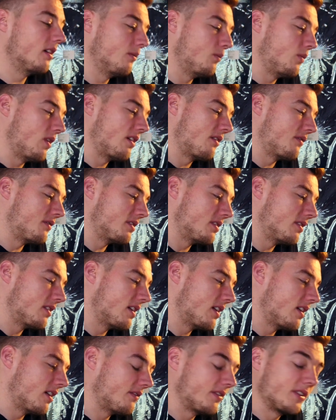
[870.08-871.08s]
wherever they're
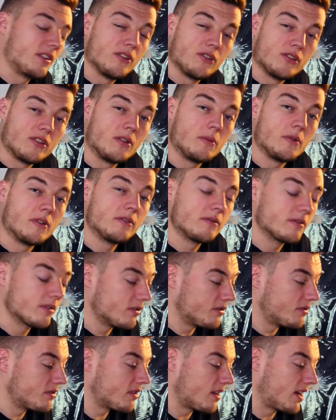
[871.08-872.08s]
having the honeymoon,
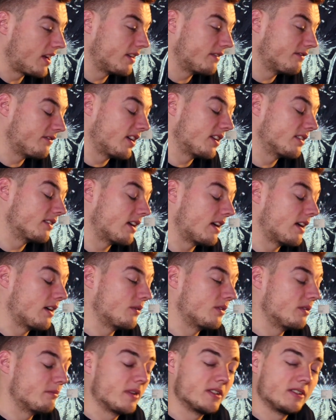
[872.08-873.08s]
because I find that
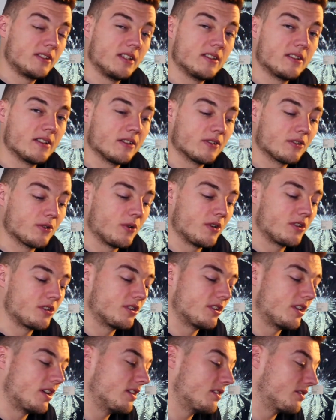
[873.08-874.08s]
out in my details
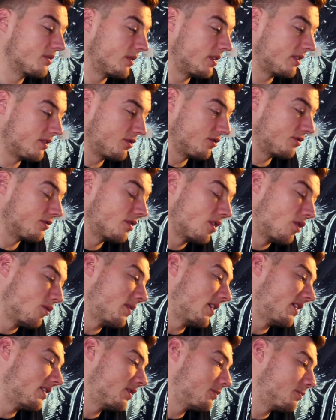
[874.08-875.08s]
questionnaire, so I should know
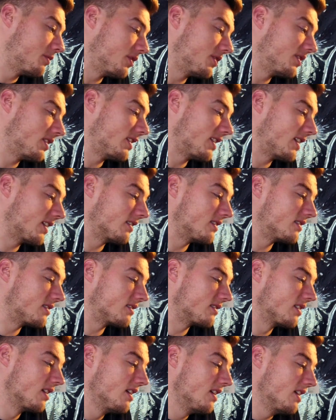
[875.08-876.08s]
by this point, and I can
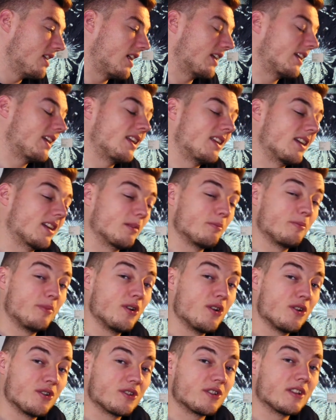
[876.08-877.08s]

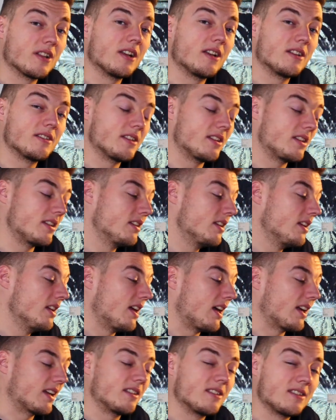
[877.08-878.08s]
personalize it.
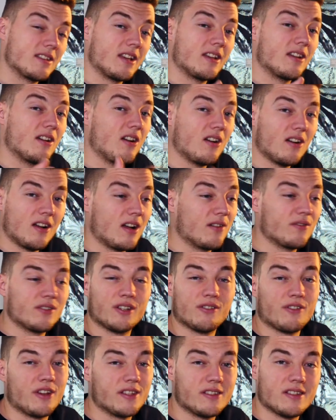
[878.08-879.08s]
I can say, oh, have a
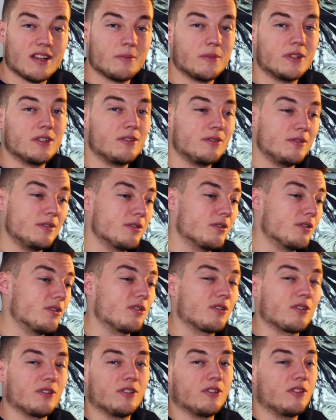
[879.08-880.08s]
great time in New
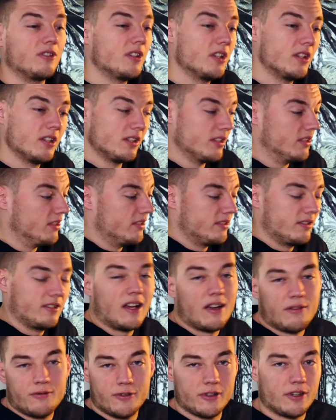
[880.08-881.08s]
York or
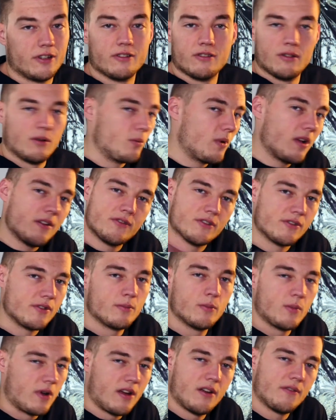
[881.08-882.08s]
Africa or
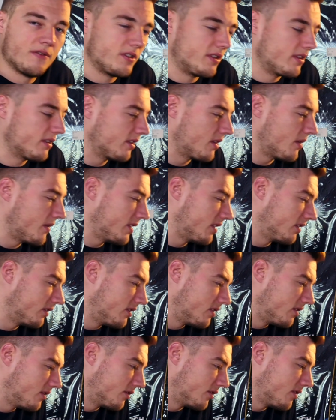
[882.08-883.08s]
wherever they're going on
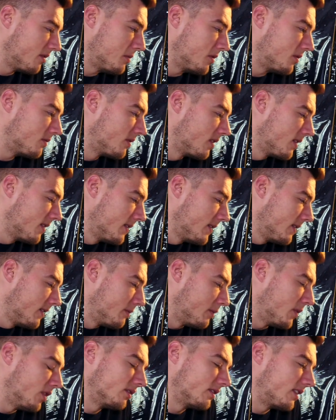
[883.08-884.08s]
the honeymoon,
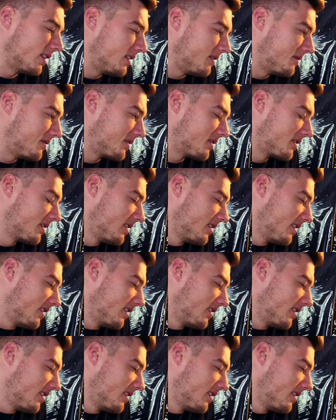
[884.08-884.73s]
Maldives.